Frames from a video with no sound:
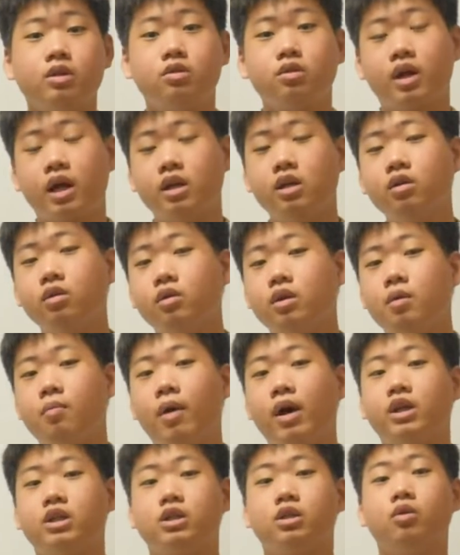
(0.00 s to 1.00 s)
So can you
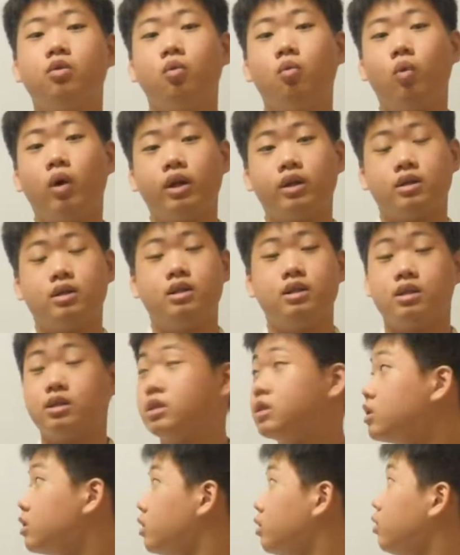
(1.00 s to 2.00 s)
imagine what
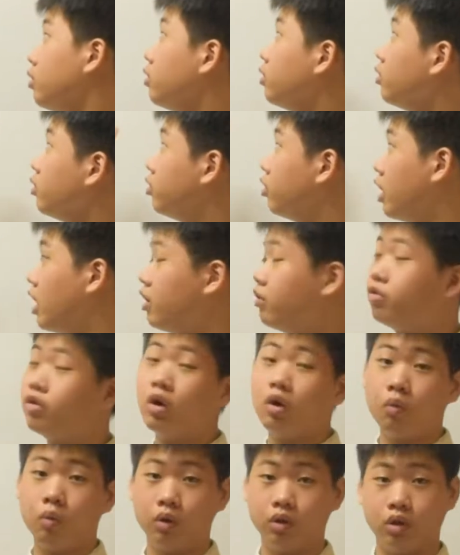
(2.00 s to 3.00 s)
this graph
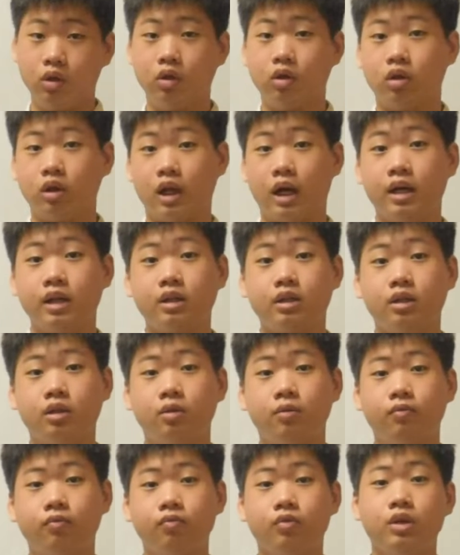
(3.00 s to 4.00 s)
would look like?
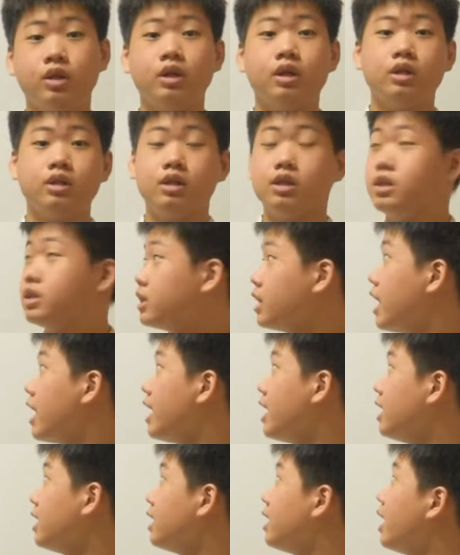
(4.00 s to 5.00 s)
Since
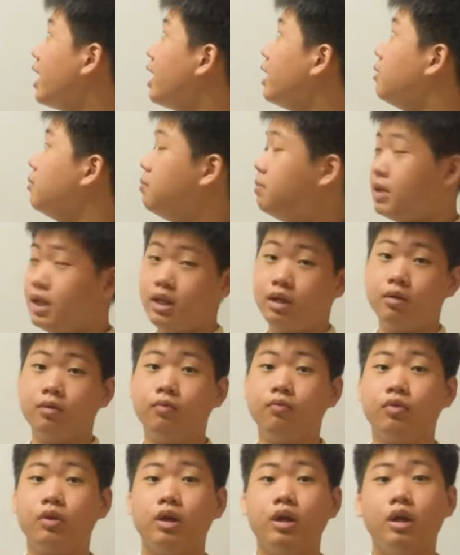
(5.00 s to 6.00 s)
a and b,
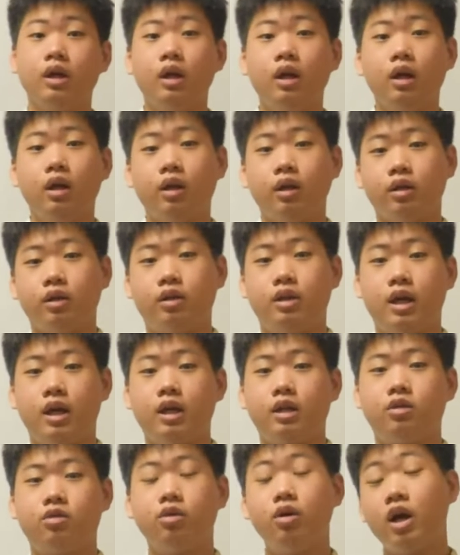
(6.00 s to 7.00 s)

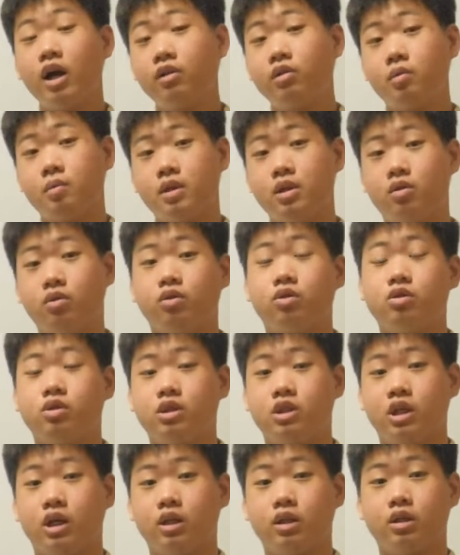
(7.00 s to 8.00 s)
they do not have to be equal to
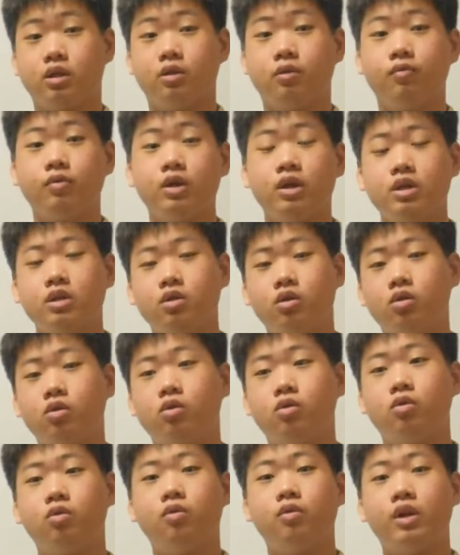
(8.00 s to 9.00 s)
each other.
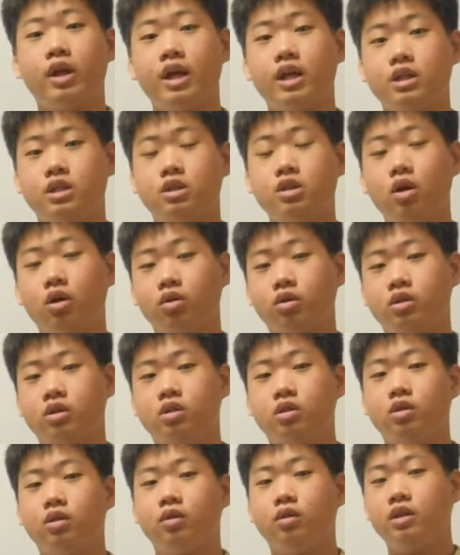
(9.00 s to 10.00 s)
So it's not
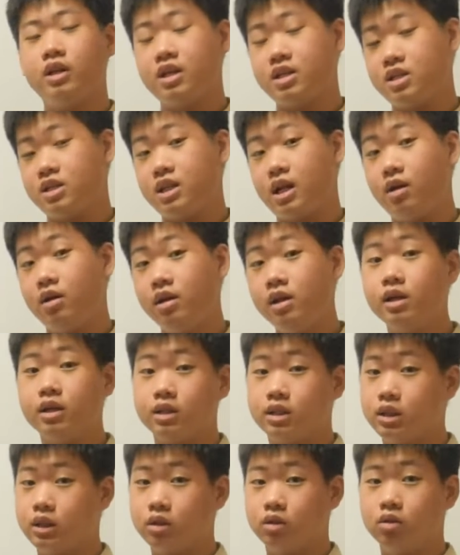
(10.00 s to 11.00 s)
necessarily a
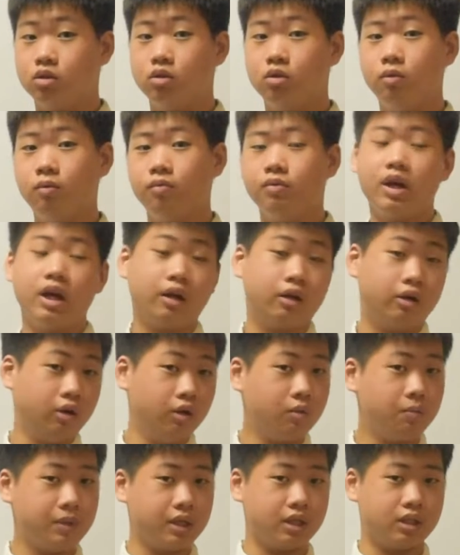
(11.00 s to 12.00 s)
circle, it
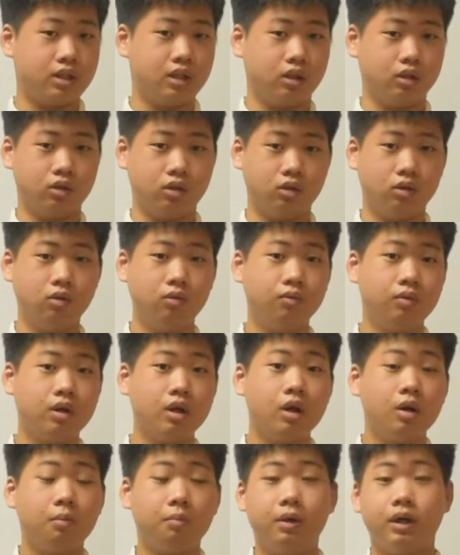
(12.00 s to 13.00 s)
could be a circle,
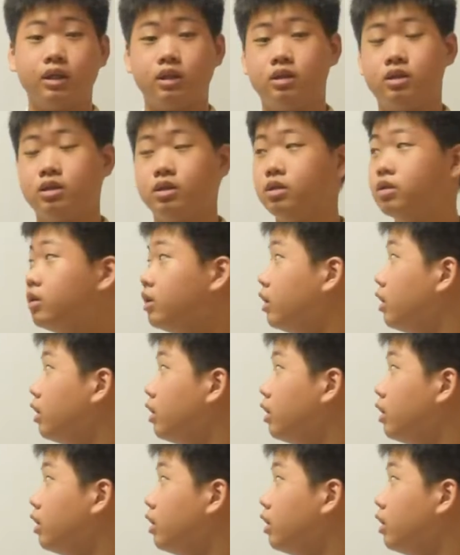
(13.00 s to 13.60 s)
but